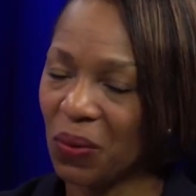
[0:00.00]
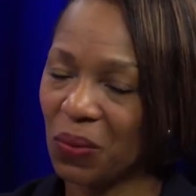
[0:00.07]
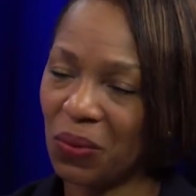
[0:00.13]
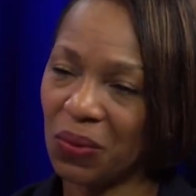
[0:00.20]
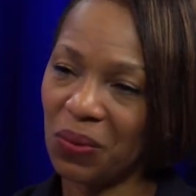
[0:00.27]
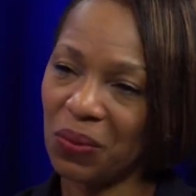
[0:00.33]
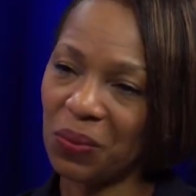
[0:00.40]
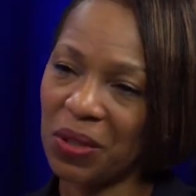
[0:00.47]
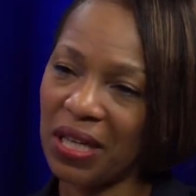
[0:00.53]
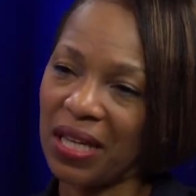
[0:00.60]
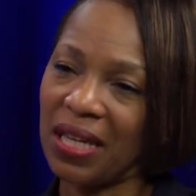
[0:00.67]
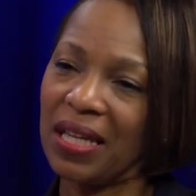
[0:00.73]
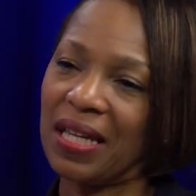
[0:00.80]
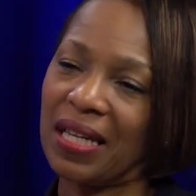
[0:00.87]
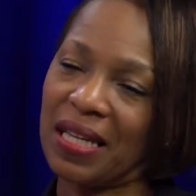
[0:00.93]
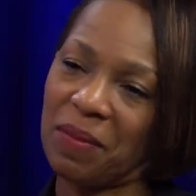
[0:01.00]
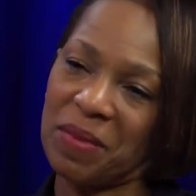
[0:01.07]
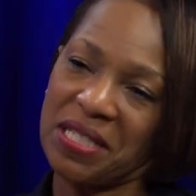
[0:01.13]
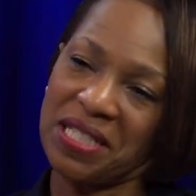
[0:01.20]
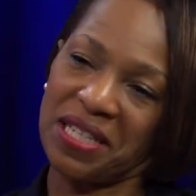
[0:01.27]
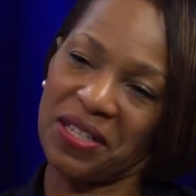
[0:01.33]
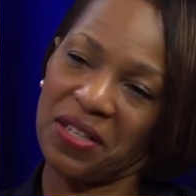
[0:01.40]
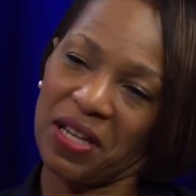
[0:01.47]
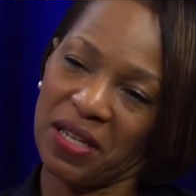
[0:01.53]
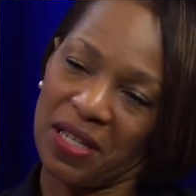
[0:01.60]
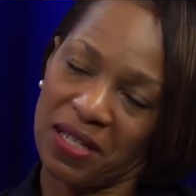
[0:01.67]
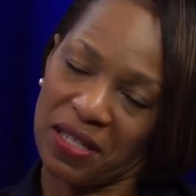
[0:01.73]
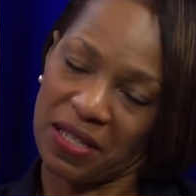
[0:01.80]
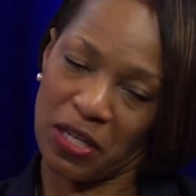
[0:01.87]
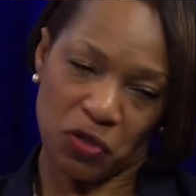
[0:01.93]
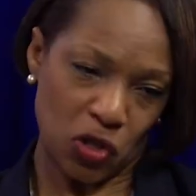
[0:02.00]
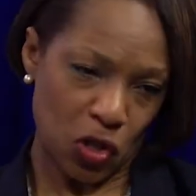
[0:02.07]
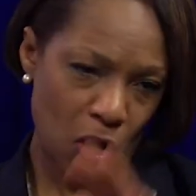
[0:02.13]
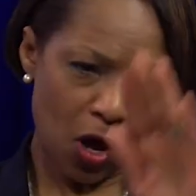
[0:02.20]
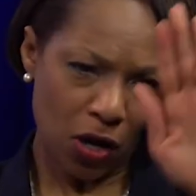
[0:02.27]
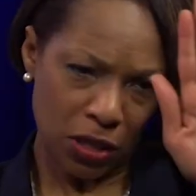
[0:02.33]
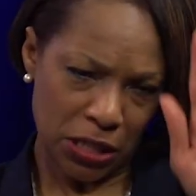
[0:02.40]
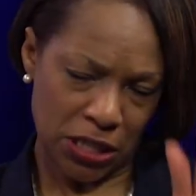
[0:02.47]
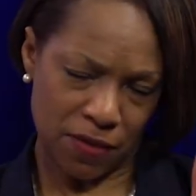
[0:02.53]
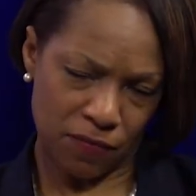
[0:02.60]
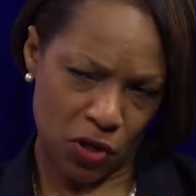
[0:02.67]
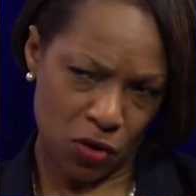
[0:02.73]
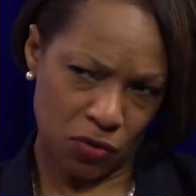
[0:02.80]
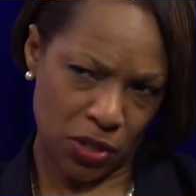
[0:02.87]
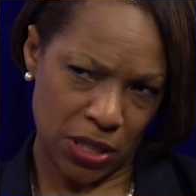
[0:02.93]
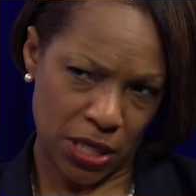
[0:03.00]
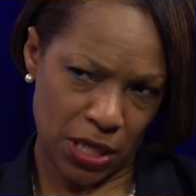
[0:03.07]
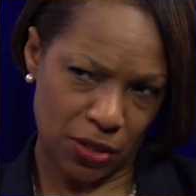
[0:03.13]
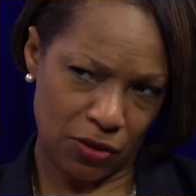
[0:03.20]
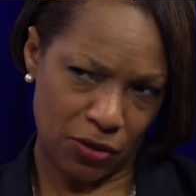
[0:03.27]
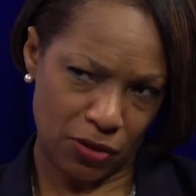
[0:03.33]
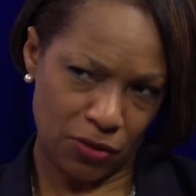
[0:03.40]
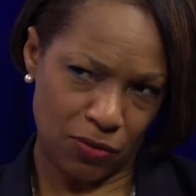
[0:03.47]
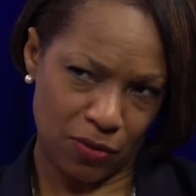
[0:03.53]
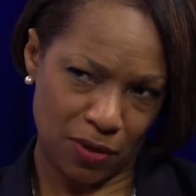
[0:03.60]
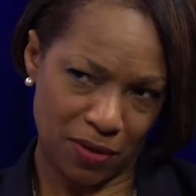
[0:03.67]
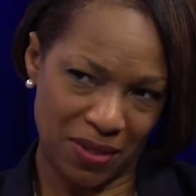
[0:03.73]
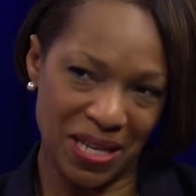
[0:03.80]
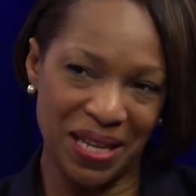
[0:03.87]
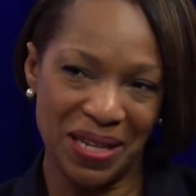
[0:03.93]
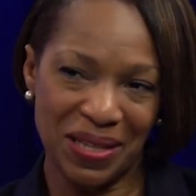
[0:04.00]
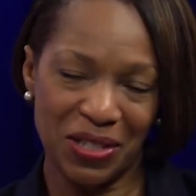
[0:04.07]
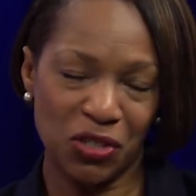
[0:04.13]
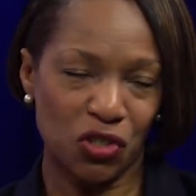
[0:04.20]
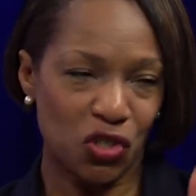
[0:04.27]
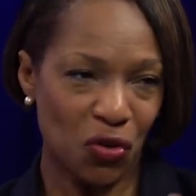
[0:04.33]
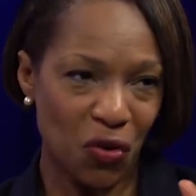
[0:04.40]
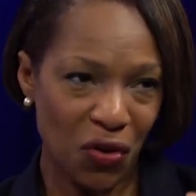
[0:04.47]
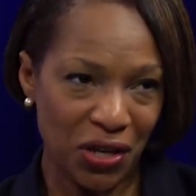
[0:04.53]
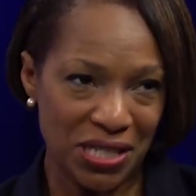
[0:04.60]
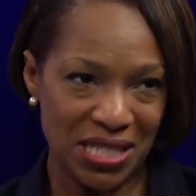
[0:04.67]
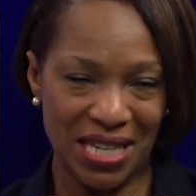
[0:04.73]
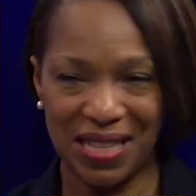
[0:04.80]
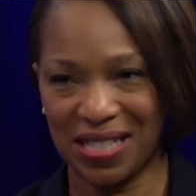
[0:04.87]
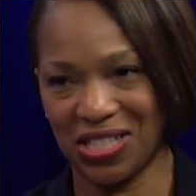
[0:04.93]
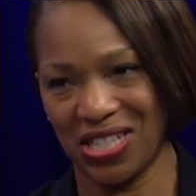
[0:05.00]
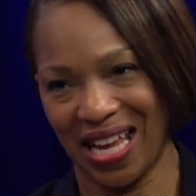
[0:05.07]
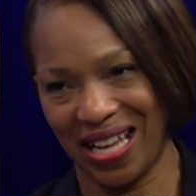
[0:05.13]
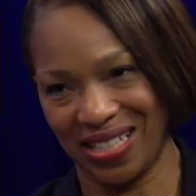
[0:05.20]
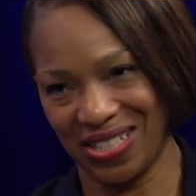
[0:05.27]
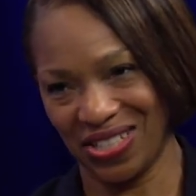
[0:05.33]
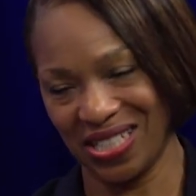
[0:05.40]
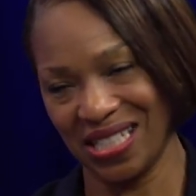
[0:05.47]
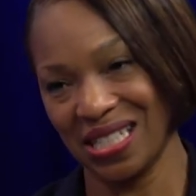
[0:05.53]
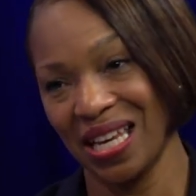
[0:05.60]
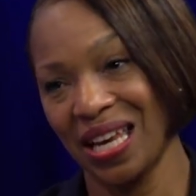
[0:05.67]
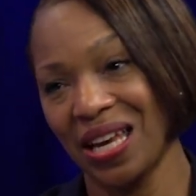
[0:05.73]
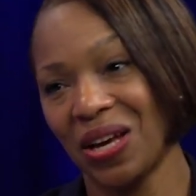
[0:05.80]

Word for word: Ooh wee, let me see. There's a long list of those things too, the, the joys and the challenges.